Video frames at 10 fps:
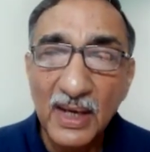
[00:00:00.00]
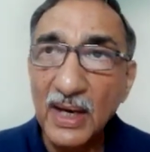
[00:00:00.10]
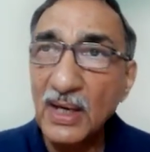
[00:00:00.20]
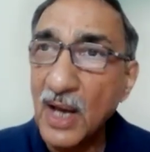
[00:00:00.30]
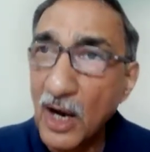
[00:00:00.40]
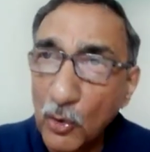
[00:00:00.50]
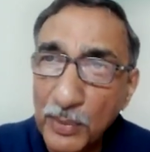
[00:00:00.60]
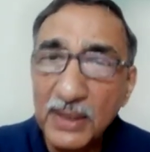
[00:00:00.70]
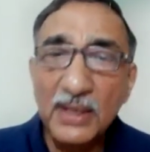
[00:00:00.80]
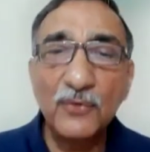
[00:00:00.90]
And how
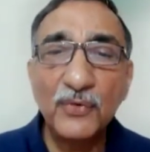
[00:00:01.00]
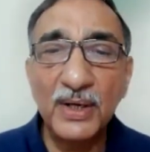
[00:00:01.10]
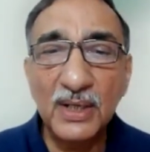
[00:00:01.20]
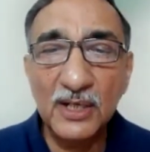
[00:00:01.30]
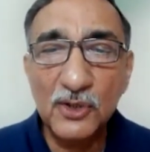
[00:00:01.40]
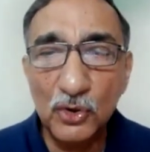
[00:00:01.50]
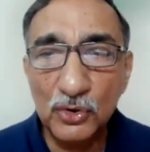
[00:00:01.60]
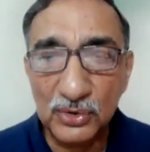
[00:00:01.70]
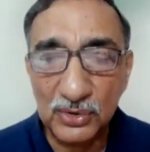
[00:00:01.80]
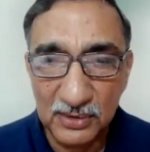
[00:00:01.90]
many different
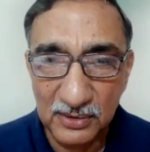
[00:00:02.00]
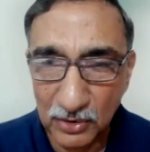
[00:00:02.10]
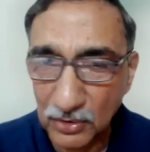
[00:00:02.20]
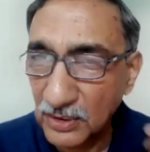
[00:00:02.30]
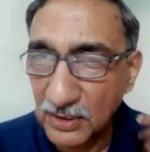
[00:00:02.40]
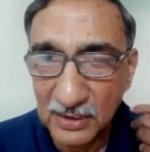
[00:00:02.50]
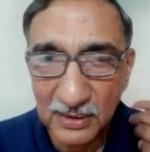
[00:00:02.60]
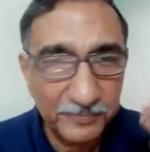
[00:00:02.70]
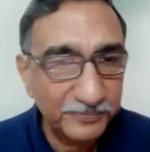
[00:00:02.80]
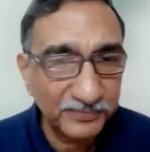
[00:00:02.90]
ratios?
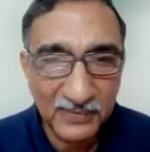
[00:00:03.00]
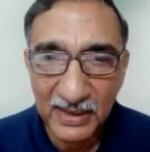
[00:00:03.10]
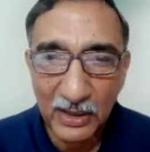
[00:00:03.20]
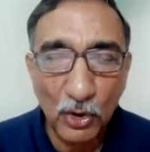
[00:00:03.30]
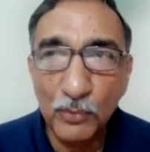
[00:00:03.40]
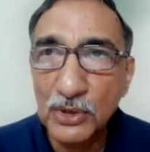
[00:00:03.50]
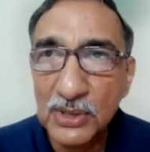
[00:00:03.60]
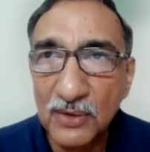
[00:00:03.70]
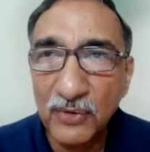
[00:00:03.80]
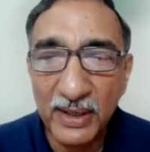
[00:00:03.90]

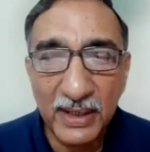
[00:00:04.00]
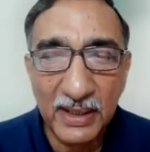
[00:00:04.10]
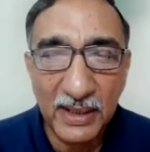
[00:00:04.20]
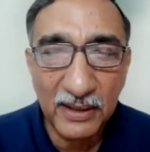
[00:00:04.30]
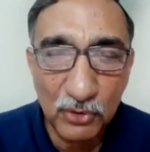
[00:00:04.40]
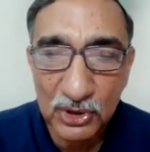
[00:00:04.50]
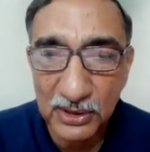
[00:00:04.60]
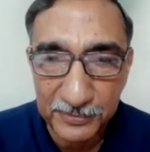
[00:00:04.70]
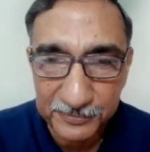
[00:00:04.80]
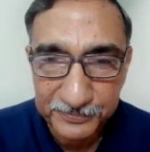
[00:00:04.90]
Almost infinite, I would say.